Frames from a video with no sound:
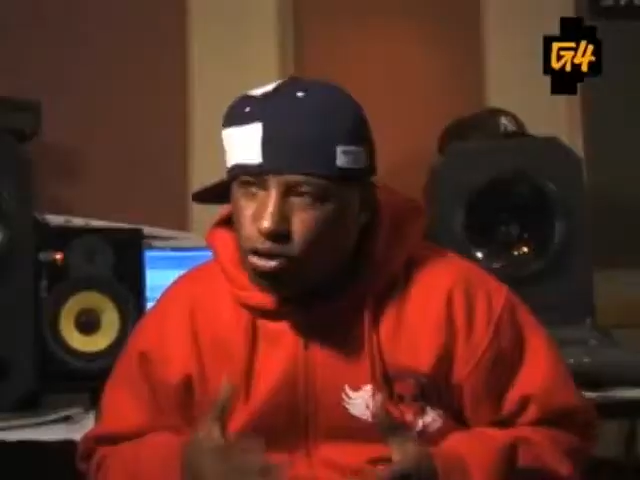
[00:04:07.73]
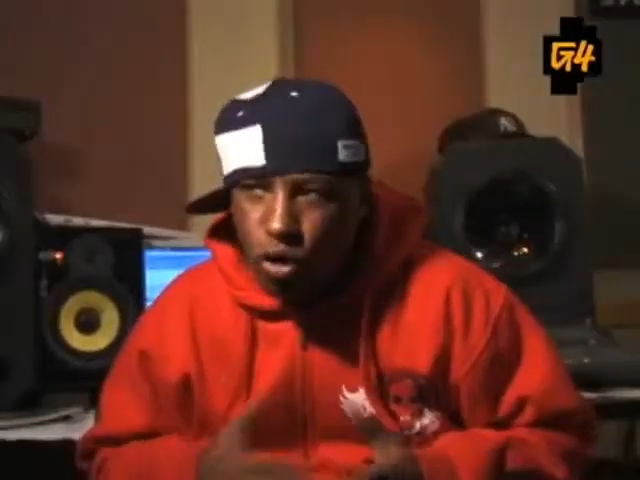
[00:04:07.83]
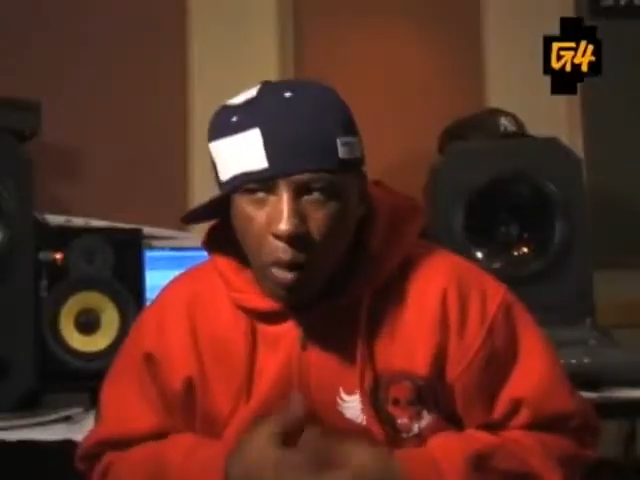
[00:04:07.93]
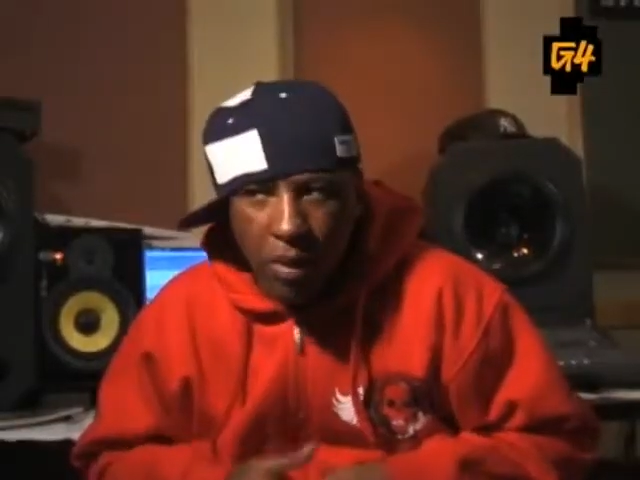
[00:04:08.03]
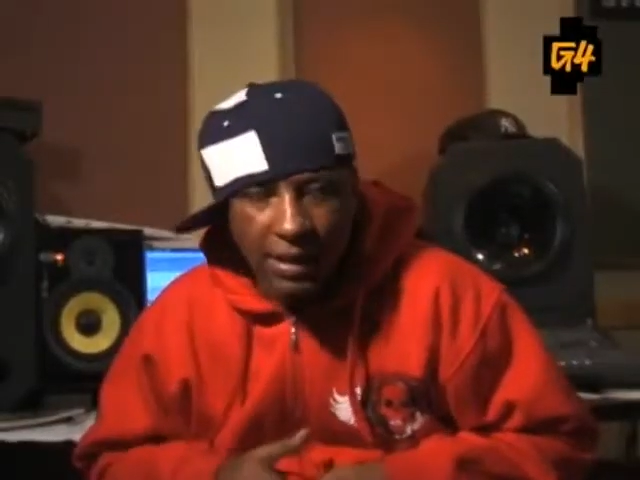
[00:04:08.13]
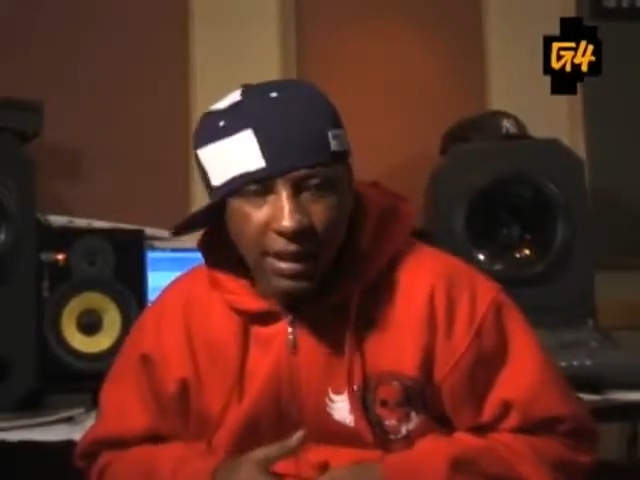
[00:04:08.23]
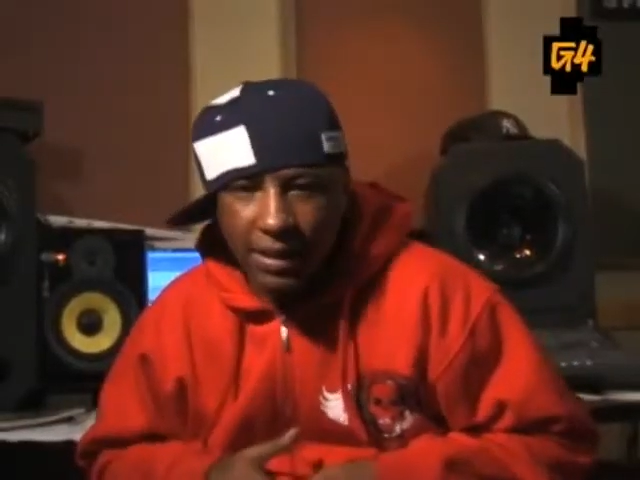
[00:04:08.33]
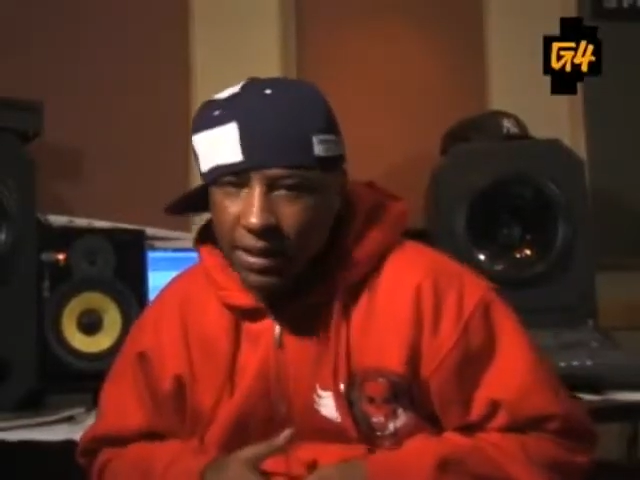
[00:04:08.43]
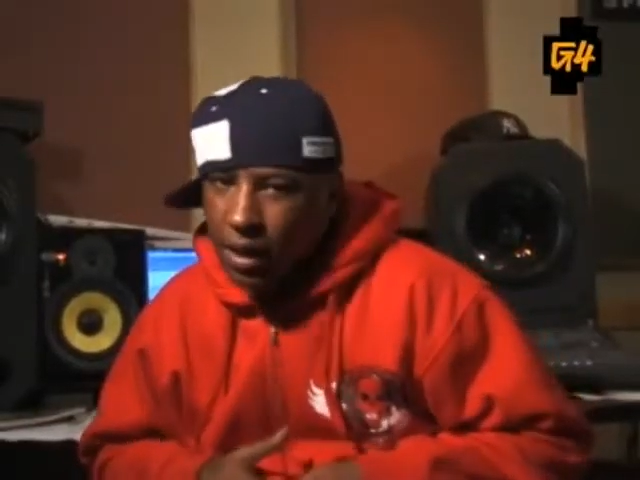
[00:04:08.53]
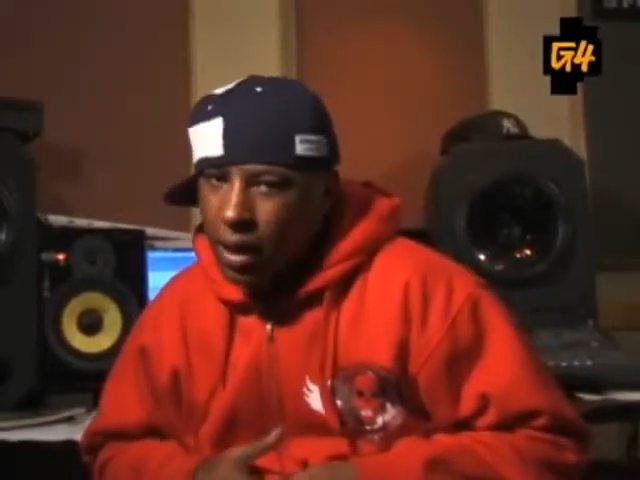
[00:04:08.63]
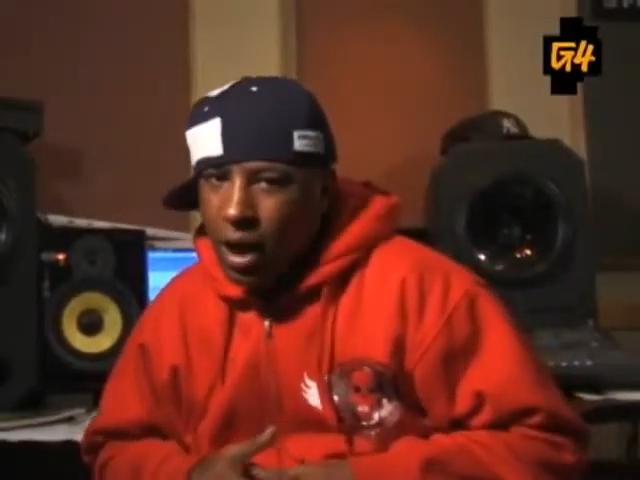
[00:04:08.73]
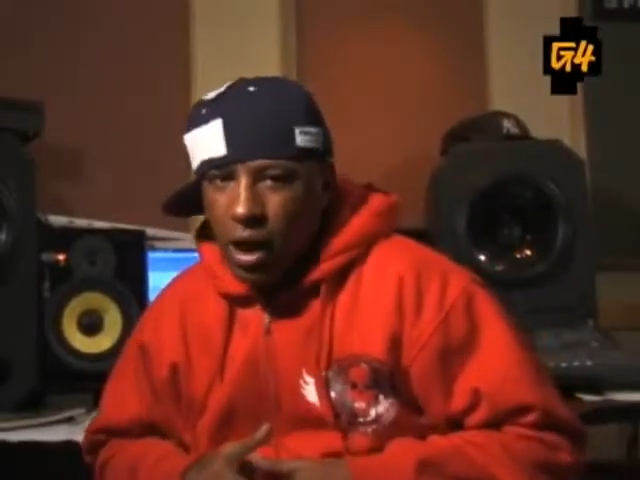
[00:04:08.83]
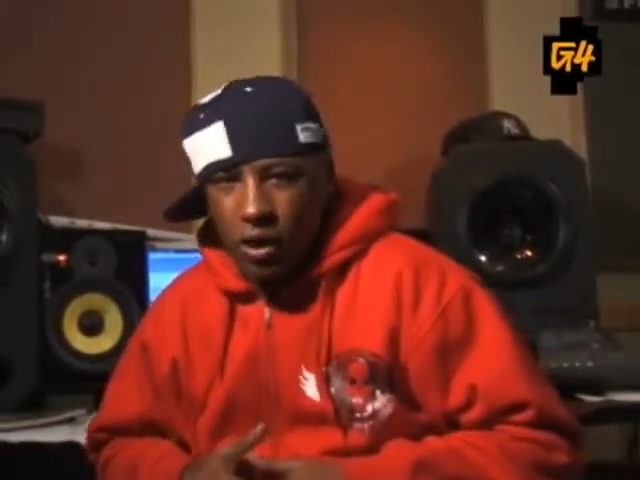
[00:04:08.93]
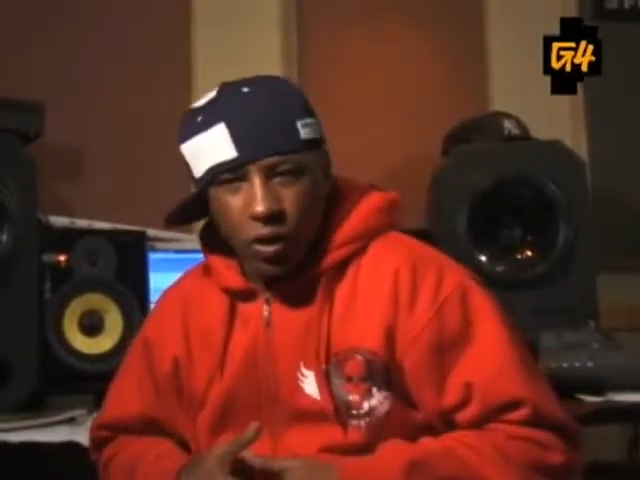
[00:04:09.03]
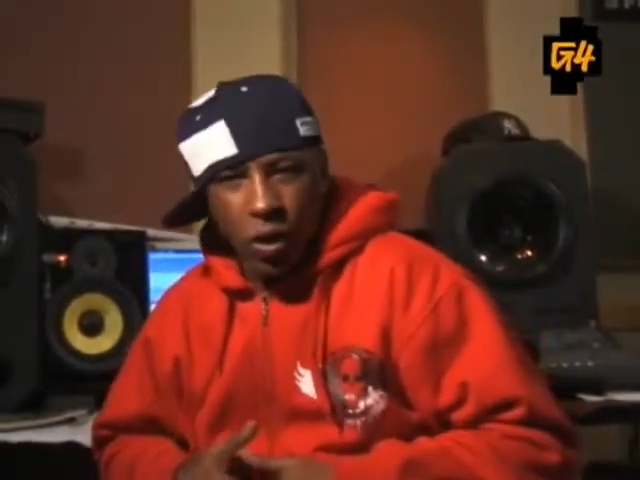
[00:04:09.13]
grew up listening to,
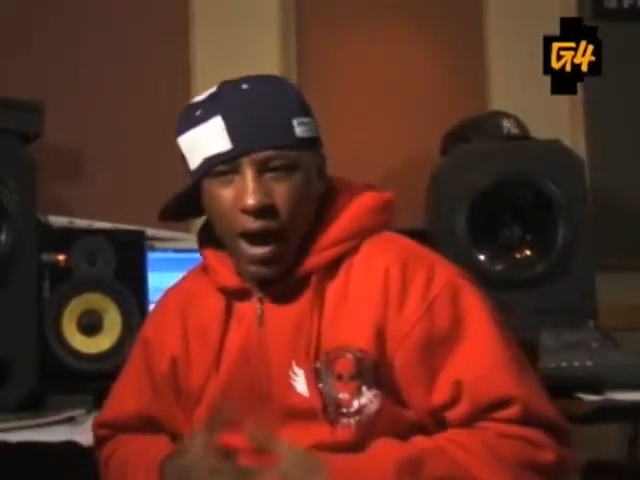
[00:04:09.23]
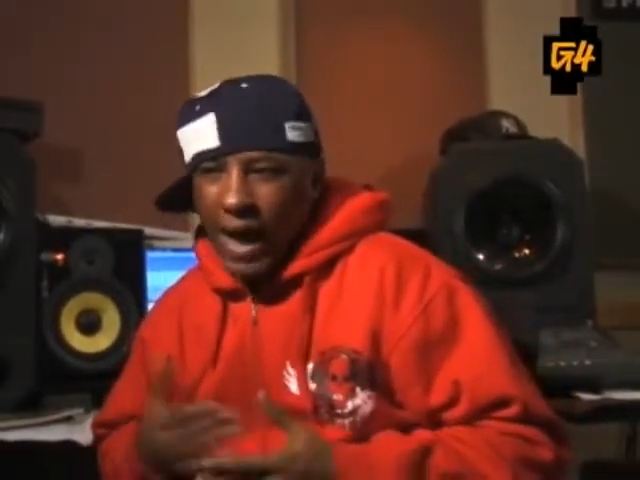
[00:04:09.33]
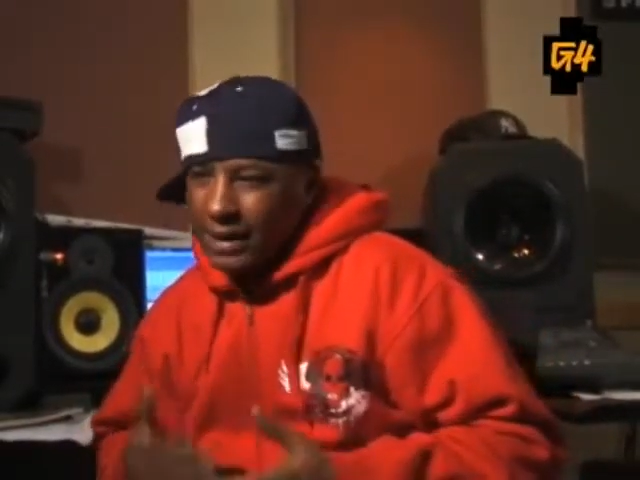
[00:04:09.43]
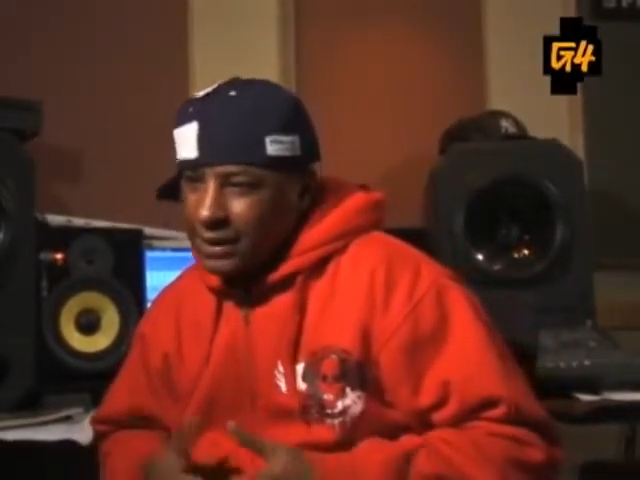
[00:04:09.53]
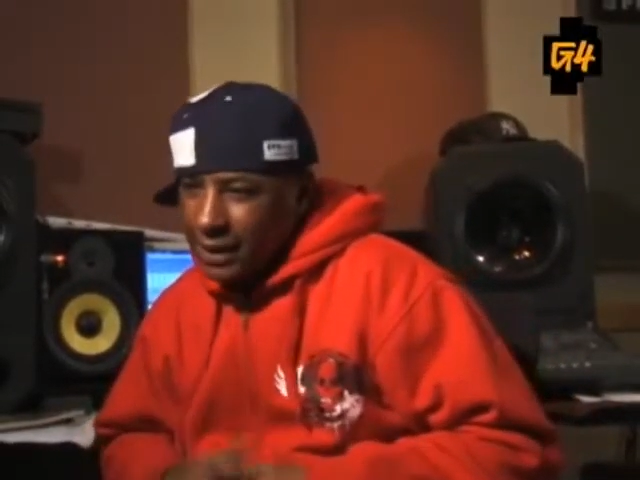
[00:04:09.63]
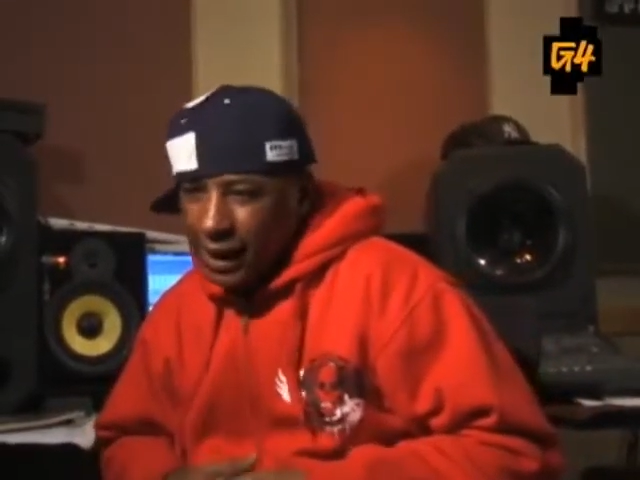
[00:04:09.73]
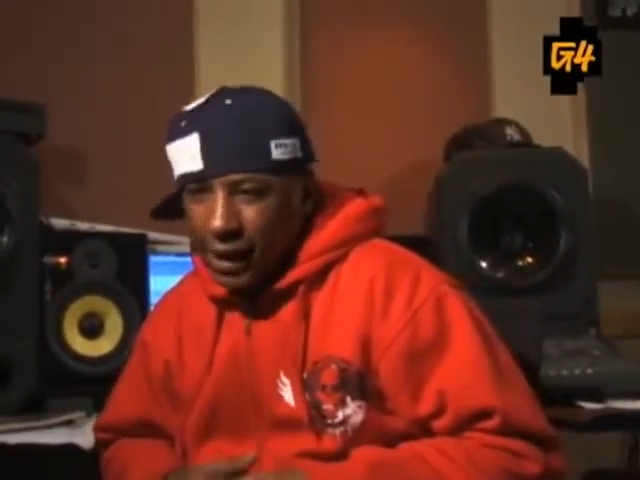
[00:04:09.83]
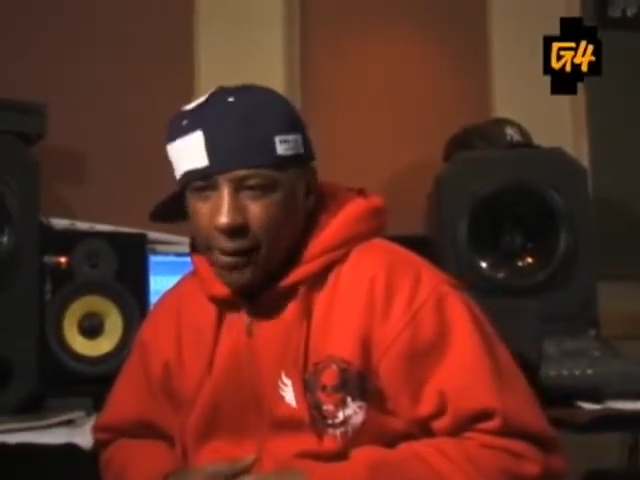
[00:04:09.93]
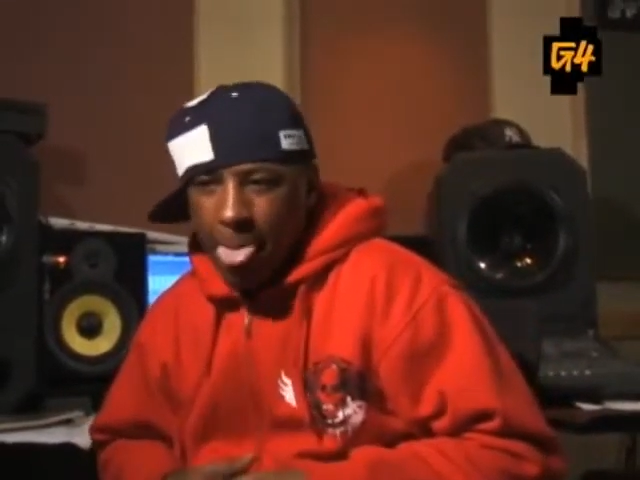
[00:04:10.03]
you know, Ice T,